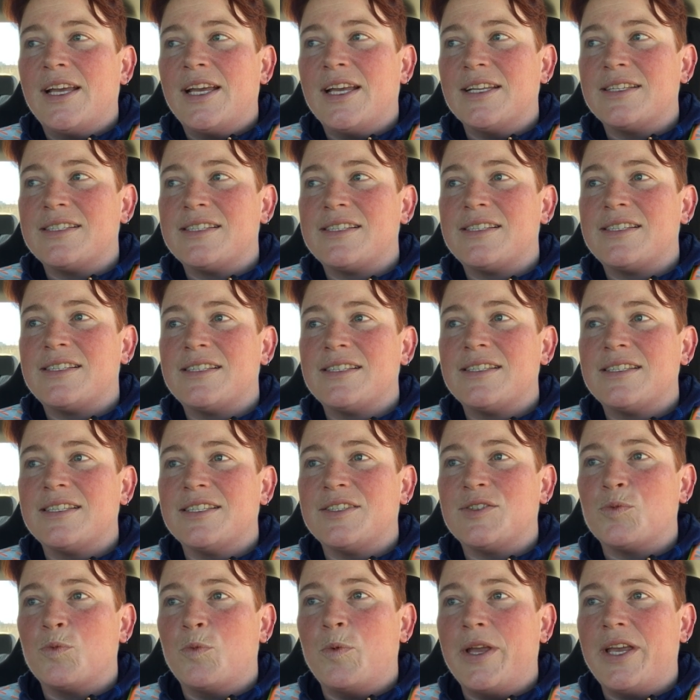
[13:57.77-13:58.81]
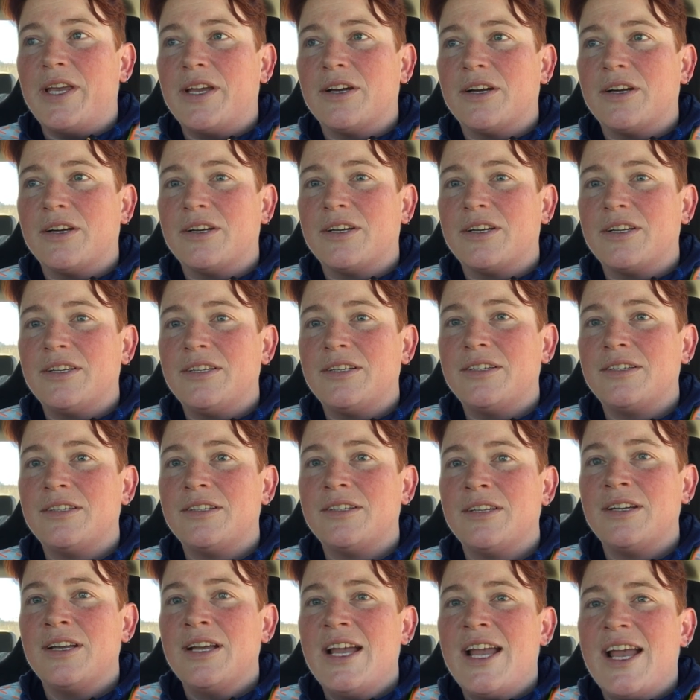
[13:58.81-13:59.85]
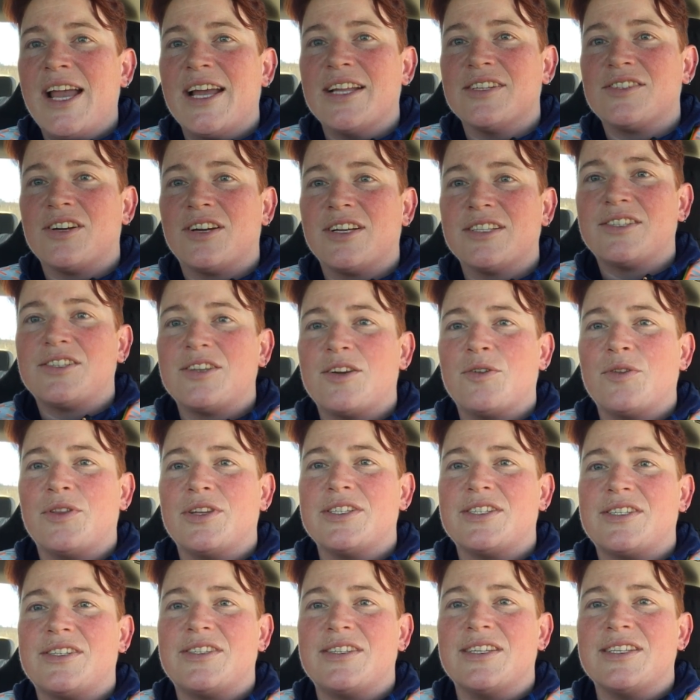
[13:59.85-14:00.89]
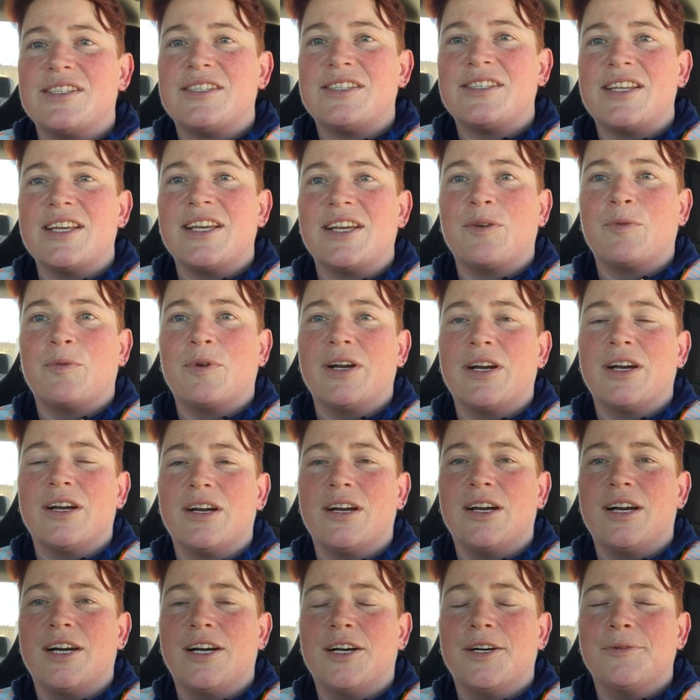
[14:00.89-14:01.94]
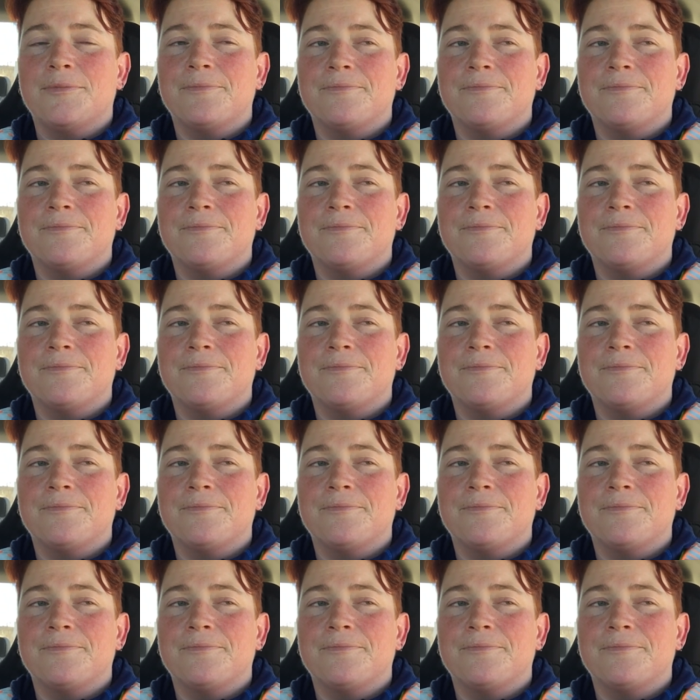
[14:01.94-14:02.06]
it's weird. It's also this thing where,